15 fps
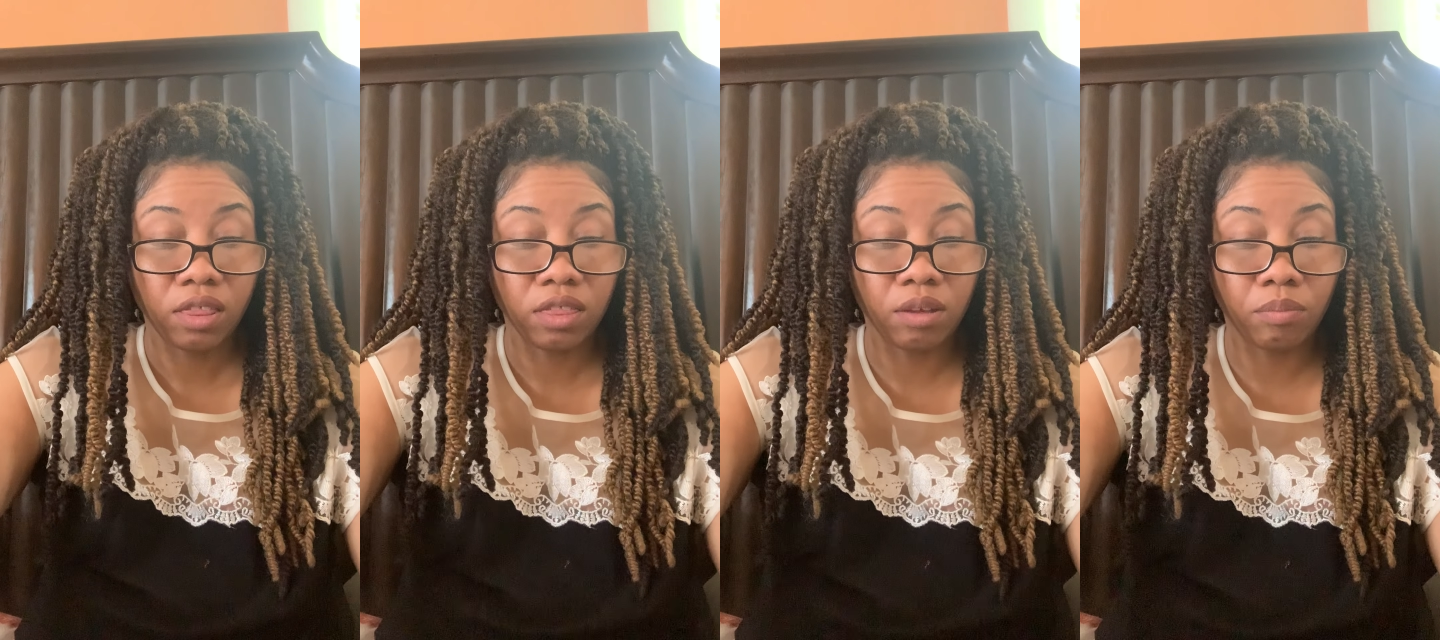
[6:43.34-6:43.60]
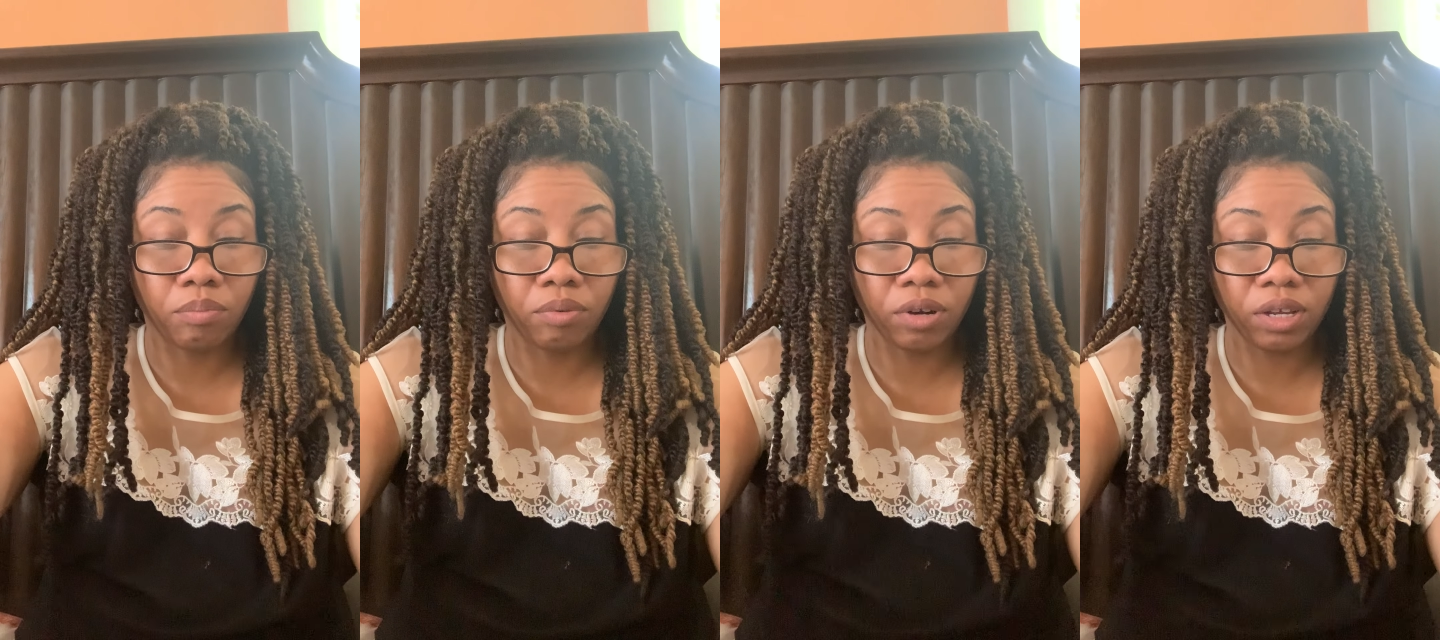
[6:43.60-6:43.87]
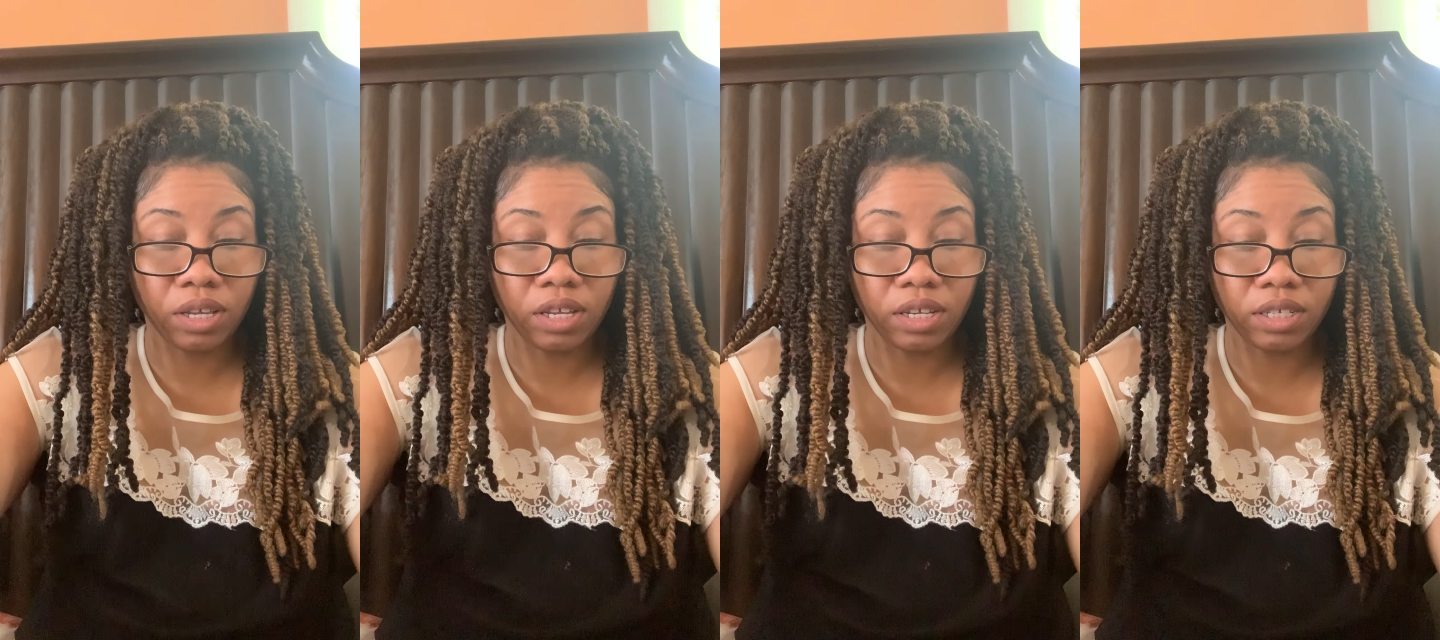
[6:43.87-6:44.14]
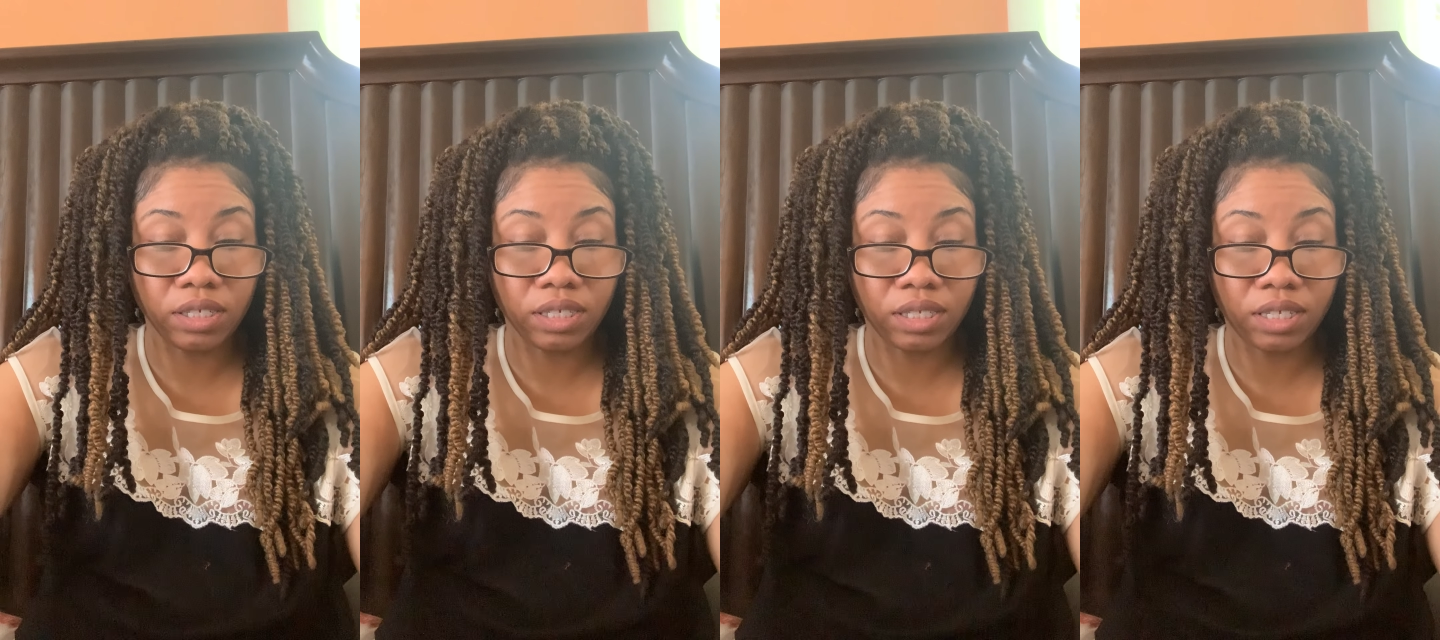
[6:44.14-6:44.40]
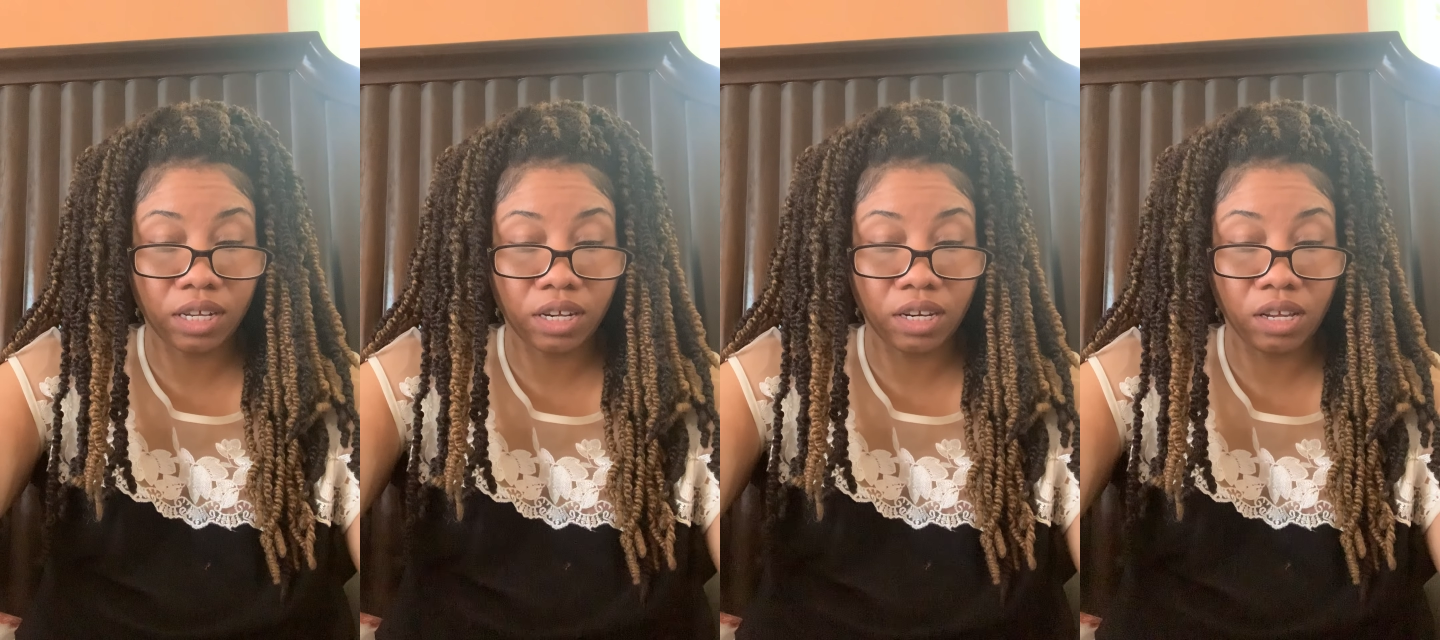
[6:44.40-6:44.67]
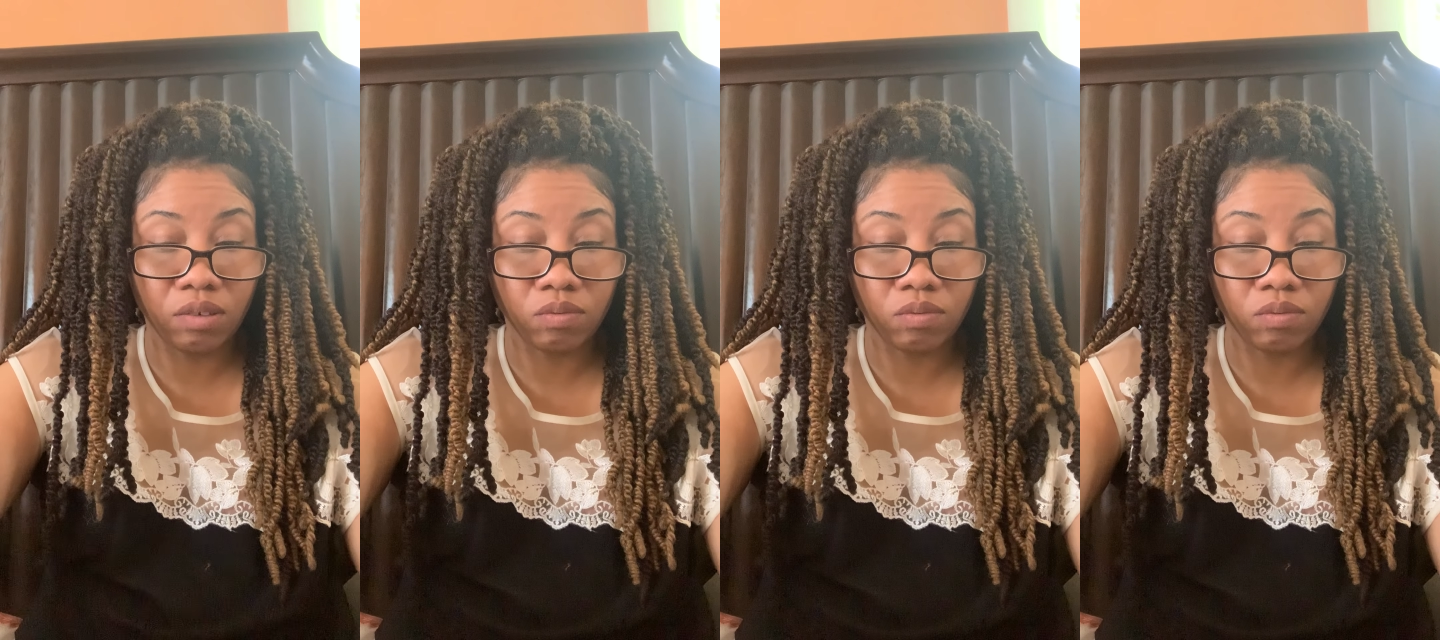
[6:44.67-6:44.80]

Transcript: The Brookings study